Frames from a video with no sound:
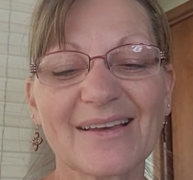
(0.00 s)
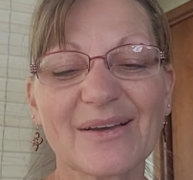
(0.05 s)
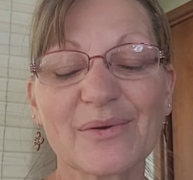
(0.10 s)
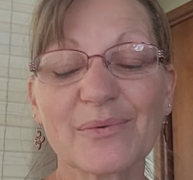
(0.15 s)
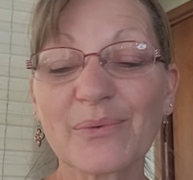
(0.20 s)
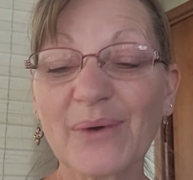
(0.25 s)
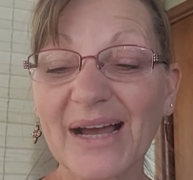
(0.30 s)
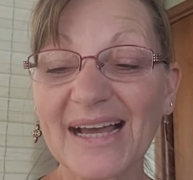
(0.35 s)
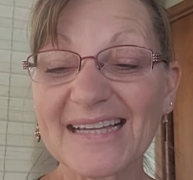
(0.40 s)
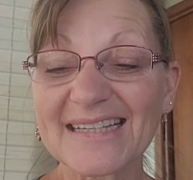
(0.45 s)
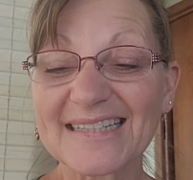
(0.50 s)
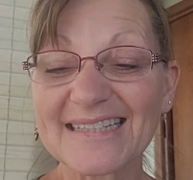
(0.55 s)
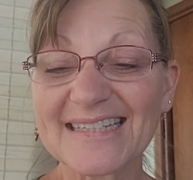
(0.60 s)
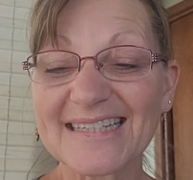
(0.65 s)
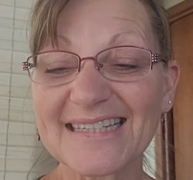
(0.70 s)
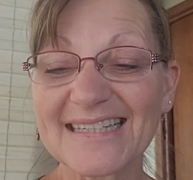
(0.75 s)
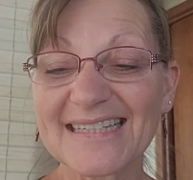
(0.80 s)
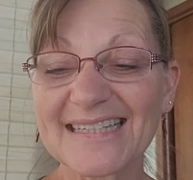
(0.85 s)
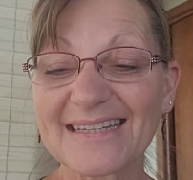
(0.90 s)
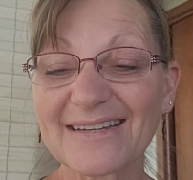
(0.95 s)

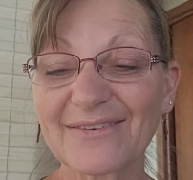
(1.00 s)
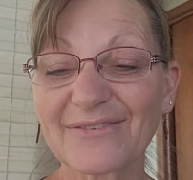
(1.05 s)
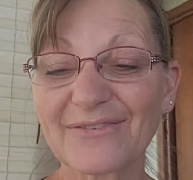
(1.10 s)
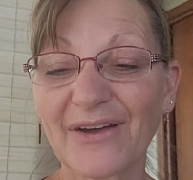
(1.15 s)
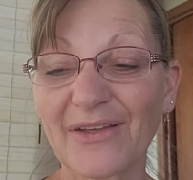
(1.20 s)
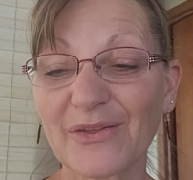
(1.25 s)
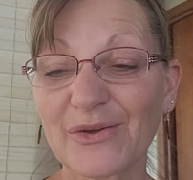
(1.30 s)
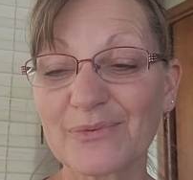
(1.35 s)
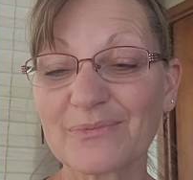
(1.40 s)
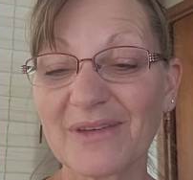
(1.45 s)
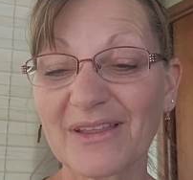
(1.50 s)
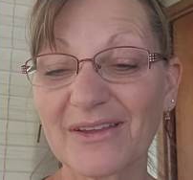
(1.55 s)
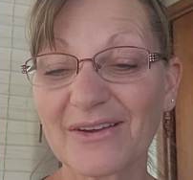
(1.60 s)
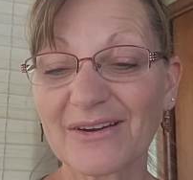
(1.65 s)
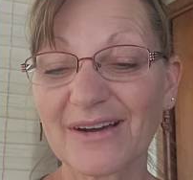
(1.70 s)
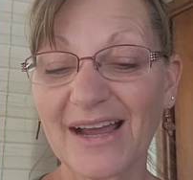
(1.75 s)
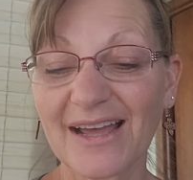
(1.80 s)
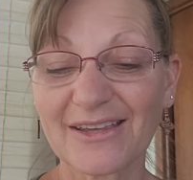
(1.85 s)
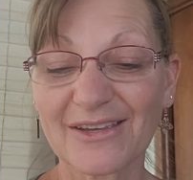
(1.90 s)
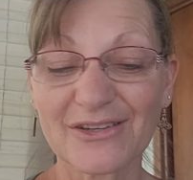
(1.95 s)
what Father and
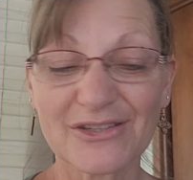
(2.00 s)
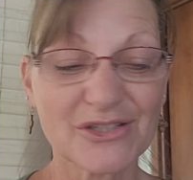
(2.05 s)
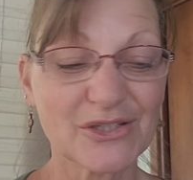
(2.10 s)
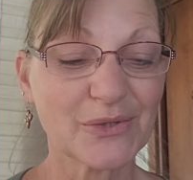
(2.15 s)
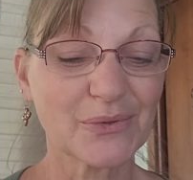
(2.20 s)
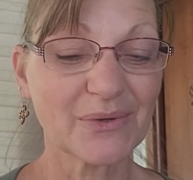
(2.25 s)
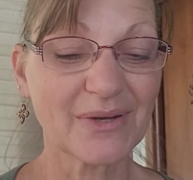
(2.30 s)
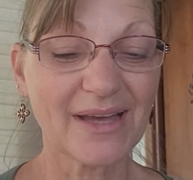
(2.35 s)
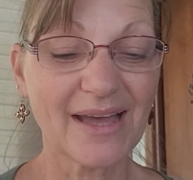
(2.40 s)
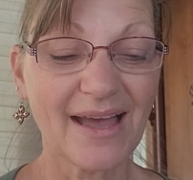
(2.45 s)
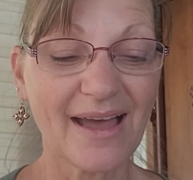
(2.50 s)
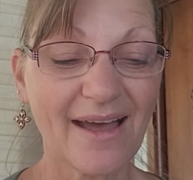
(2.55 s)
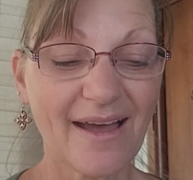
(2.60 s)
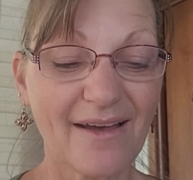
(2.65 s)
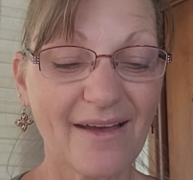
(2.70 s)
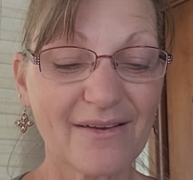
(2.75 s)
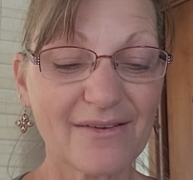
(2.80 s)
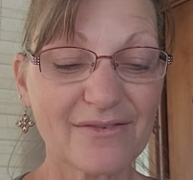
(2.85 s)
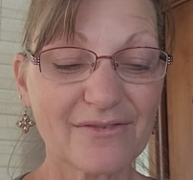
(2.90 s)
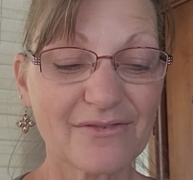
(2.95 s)
Mother and Yeshua
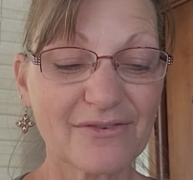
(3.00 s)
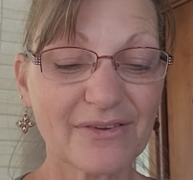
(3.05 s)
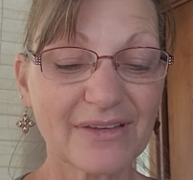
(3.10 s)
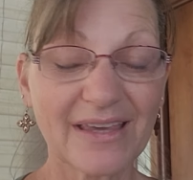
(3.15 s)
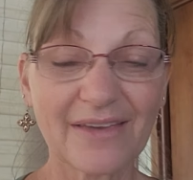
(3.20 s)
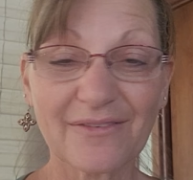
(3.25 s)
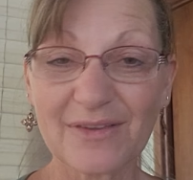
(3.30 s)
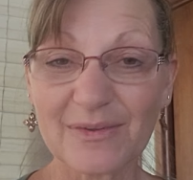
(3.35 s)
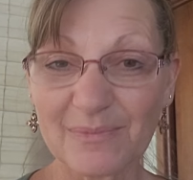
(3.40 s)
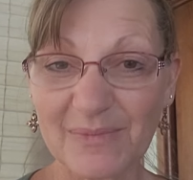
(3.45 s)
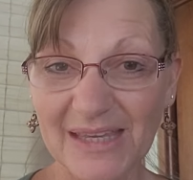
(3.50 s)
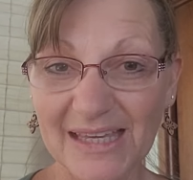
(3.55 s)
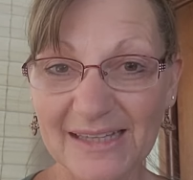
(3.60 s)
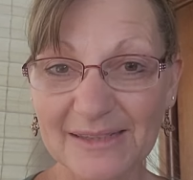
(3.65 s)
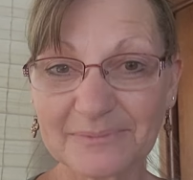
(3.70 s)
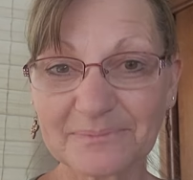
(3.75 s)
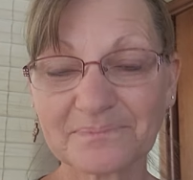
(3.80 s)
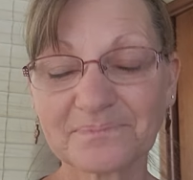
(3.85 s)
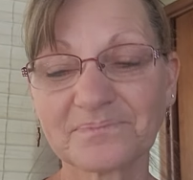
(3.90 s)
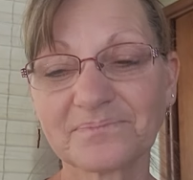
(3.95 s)
have given
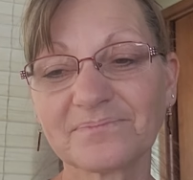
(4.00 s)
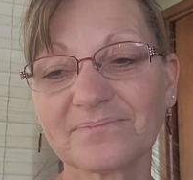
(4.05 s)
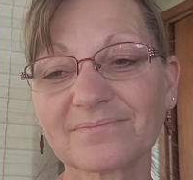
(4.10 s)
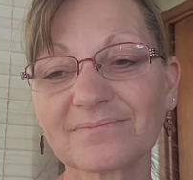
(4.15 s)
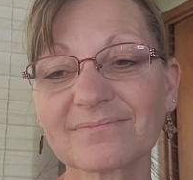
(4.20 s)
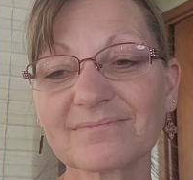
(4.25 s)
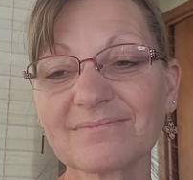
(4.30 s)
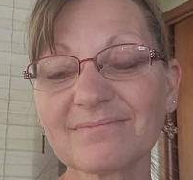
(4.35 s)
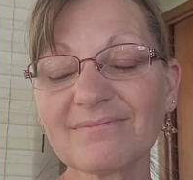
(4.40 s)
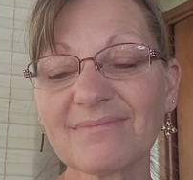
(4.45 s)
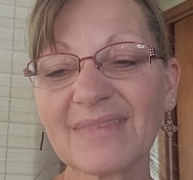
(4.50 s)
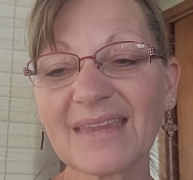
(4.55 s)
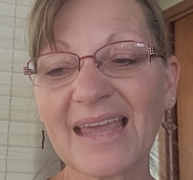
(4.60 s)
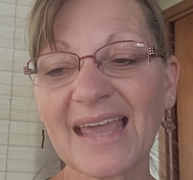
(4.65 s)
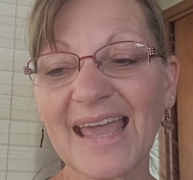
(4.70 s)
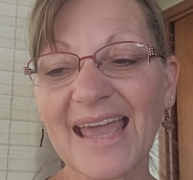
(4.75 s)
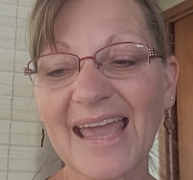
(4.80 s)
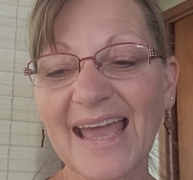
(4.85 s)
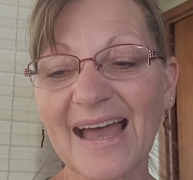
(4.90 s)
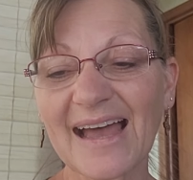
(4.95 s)
me.
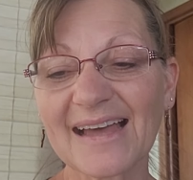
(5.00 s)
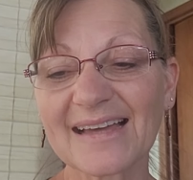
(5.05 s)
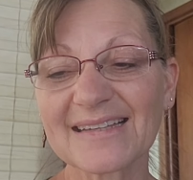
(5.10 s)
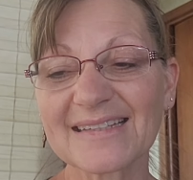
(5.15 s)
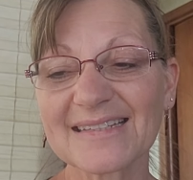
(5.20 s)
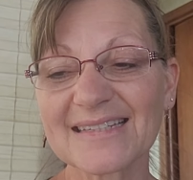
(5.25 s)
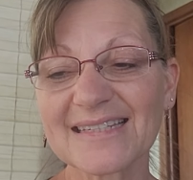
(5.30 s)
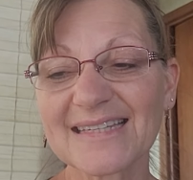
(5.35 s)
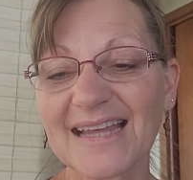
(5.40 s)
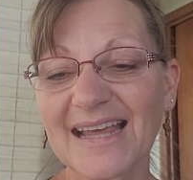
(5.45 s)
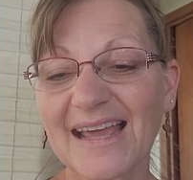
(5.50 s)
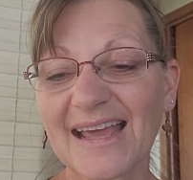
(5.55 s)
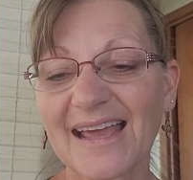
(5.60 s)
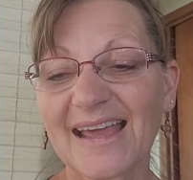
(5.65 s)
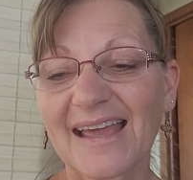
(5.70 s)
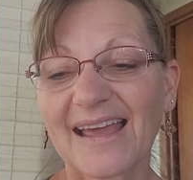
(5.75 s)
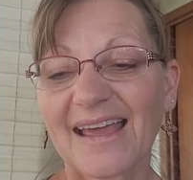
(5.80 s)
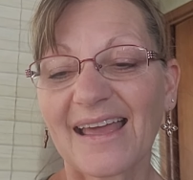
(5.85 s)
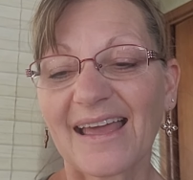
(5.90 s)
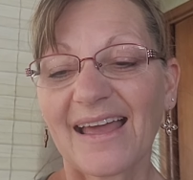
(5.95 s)
And
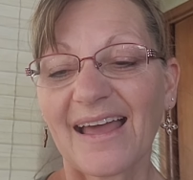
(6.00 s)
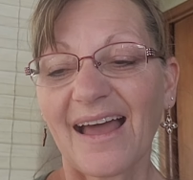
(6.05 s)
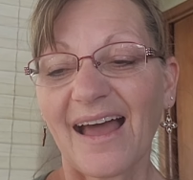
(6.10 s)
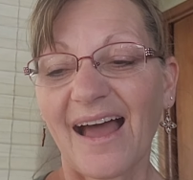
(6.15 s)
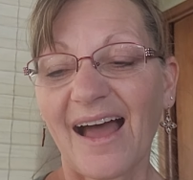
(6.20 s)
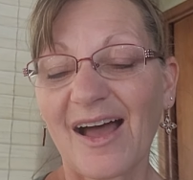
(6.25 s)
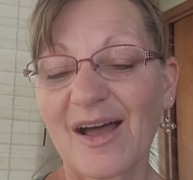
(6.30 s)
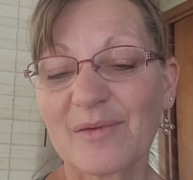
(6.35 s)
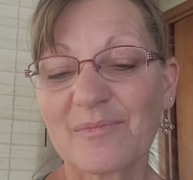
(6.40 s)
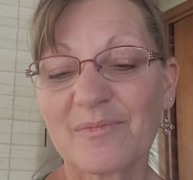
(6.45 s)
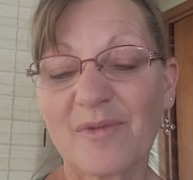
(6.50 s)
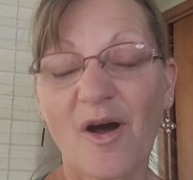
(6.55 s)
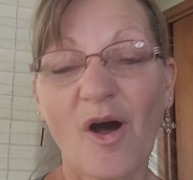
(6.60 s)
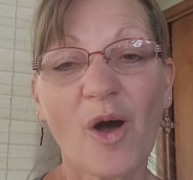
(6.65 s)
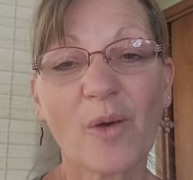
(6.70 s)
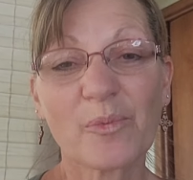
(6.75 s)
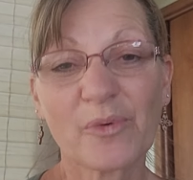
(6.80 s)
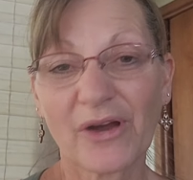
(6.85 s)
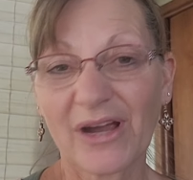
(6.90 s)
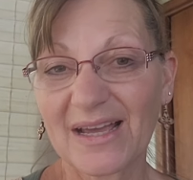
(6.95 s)
um,
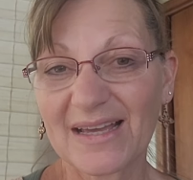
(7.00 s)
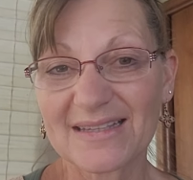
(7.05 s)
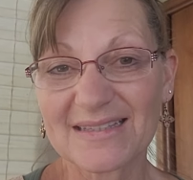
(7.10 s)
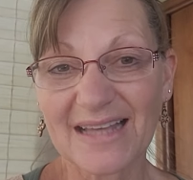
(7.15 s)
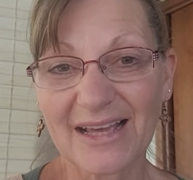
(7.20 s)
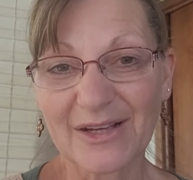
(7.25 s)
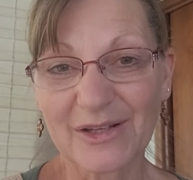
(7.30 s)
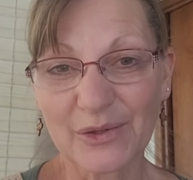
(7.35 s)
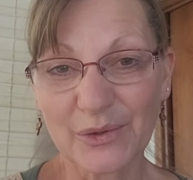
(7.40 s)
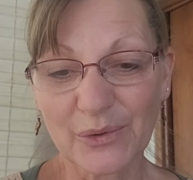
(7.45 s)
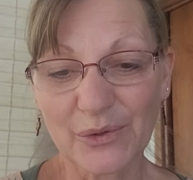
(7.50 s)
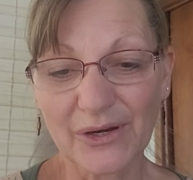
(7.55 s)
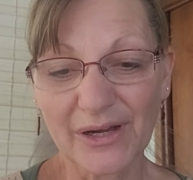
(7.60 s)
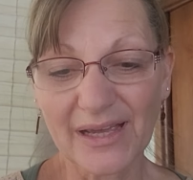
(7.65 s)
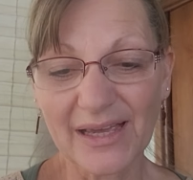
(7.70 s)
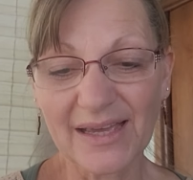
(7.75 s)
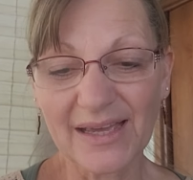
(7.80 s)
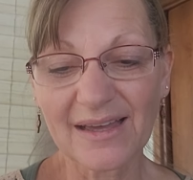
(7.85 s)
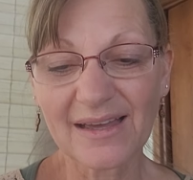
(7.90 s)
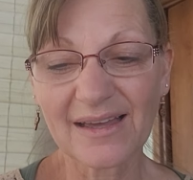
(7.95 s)
all praise and
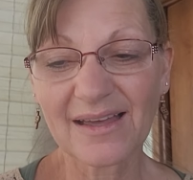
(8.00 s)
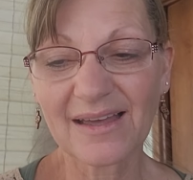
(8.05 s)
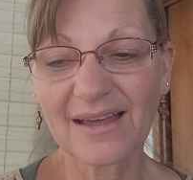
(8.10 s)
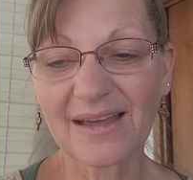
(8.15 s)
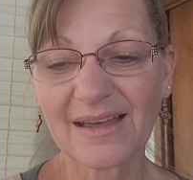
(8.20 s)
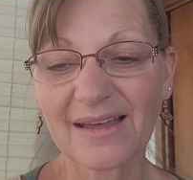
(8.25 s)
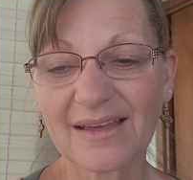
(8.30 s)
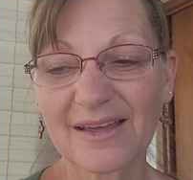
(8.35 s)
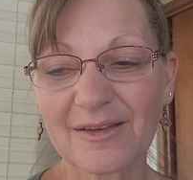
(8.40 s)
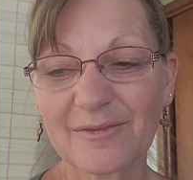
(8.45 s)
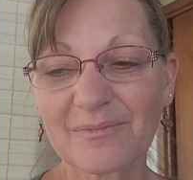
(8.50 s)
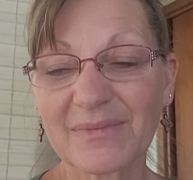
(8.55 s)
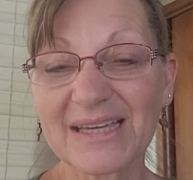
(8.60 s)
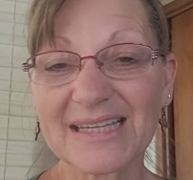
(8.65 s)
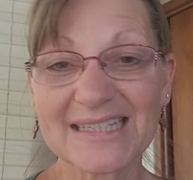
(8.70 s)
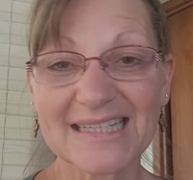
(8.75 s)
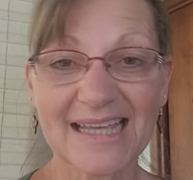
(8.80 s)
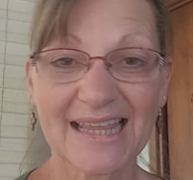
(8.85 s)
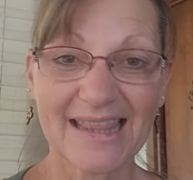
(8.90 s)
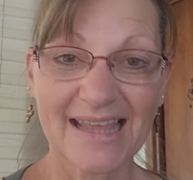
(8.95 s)
glory be
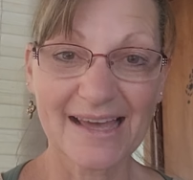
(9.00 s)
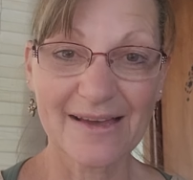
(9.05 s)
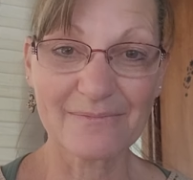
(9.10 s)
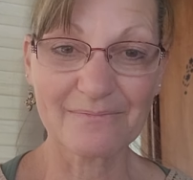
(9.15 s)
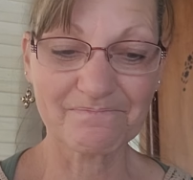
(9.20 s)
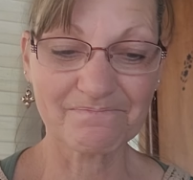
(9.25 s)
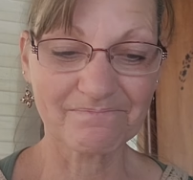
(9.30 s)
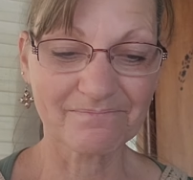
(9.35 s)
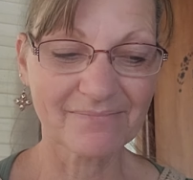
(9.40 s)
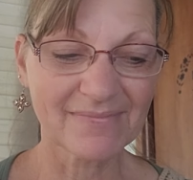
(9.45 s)
to them.